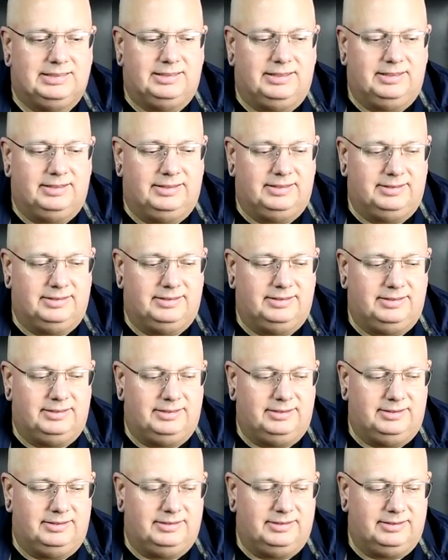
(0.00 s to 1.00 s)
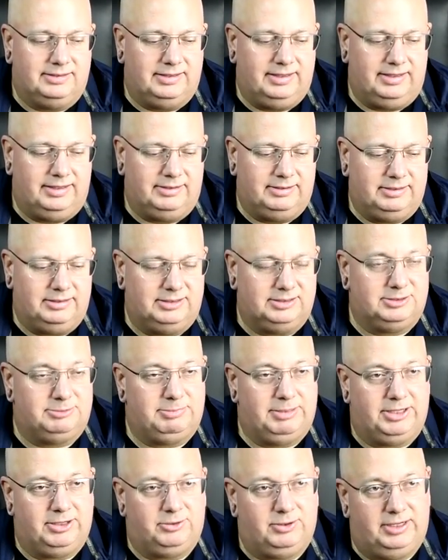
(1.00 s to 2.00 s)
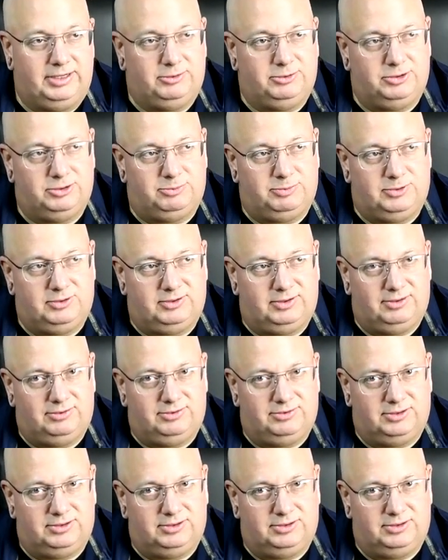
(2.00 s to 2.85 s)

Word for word: And uh, yeah, these make great Christmas gifts,